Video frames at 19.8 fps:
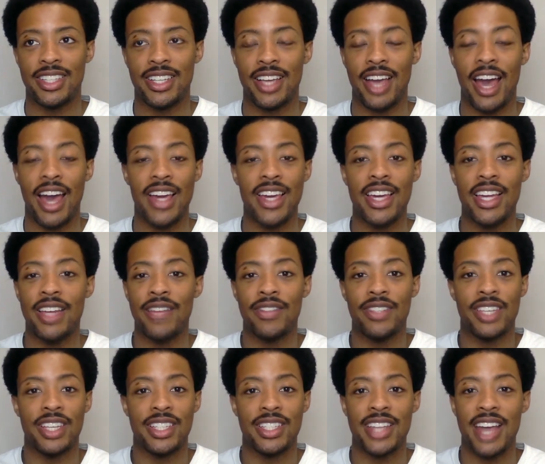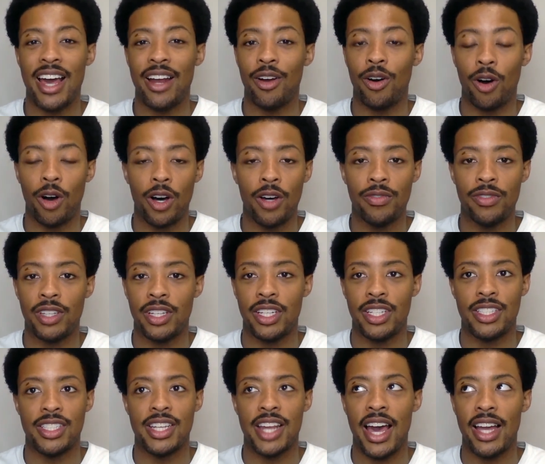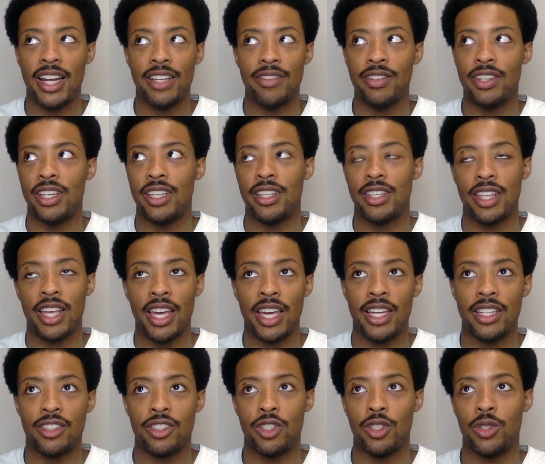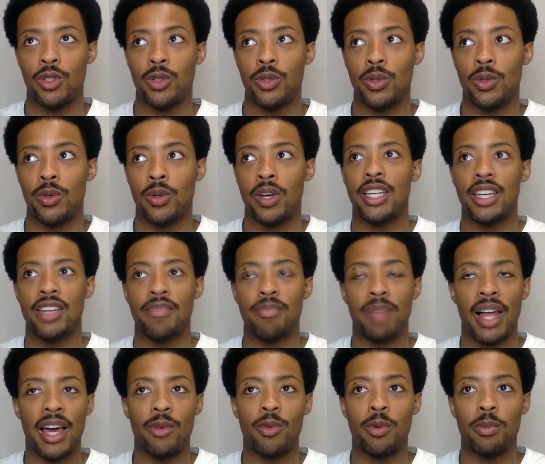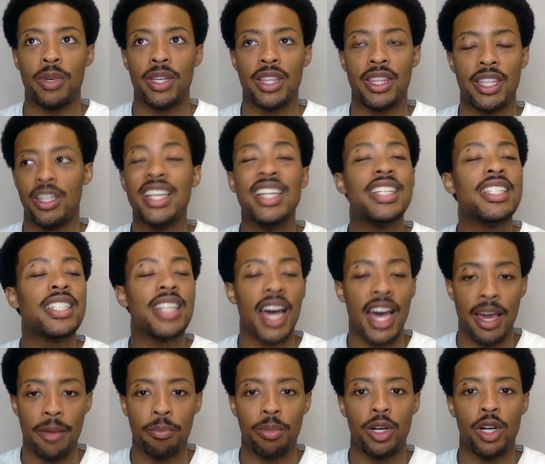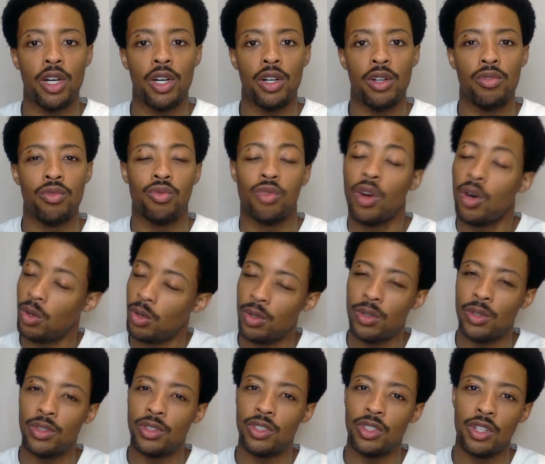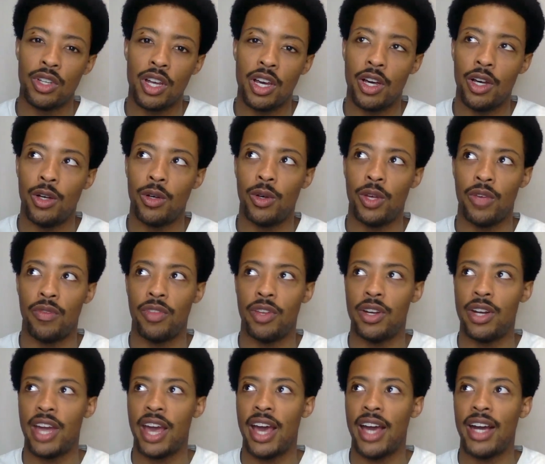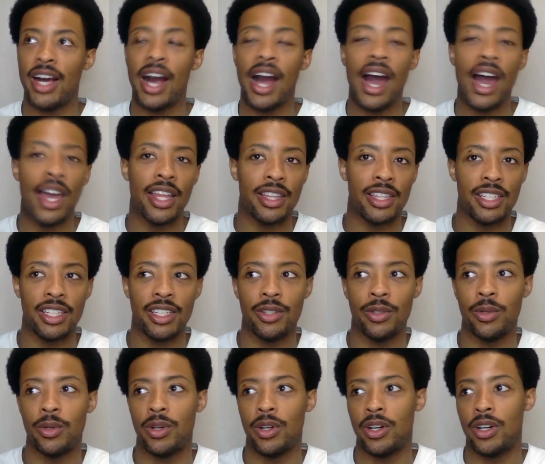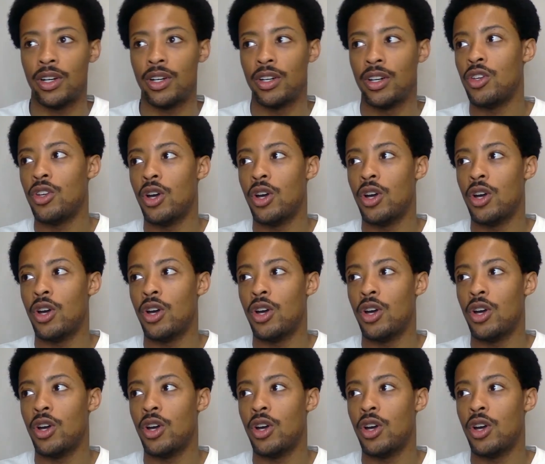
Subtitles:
I can't even say it's not often. It's not even a thing to give Black women these type of roles, if they're not kindly or,